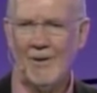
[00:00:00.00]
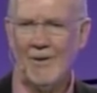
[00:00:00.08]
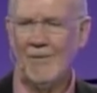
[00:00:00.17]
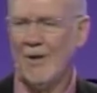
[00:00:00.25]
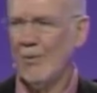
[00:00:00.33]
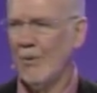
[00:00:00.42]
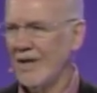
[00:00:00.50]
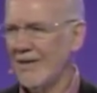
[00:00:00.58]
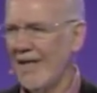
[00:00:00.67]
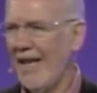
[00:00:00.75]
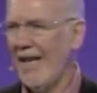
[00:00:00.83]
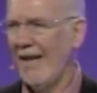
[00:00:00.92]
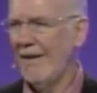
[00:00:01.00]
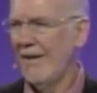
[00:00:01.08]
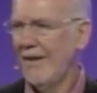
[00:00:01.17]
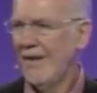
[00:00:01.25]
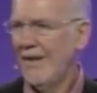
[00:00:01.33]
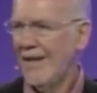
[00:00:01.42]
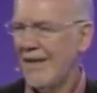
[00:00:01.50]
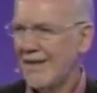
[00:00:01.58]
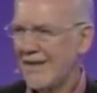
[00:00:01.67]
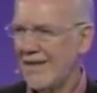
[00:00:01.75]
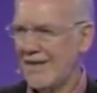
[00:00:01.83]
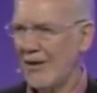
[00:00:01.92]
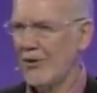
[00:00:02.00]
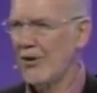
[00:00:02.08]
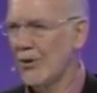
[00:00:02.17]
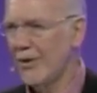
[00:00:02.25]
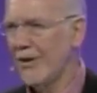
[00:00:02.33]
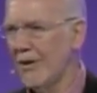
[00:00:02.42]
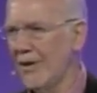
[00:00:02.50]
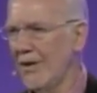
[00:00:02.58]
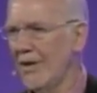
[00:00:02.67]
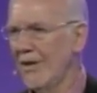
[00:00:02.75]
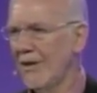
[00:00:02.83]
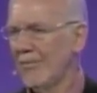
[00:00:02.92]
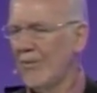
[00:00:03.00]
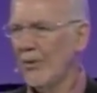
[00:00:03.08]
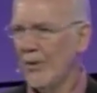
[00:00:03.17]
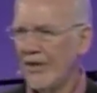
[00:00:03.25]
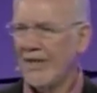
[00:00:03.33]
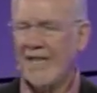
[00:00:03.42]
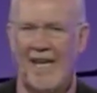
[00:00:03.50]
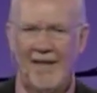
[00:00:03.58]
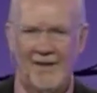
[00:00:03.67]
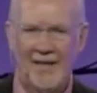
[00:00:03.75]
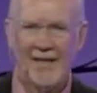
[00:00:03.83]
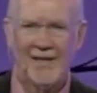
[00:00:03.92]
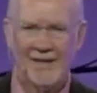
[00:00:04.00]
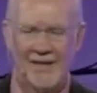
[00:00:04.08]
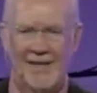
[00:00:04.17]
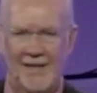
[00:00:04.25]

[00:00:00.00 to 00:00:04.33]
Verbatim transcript: where's that? He says, I'll show you. But when you get there, he says,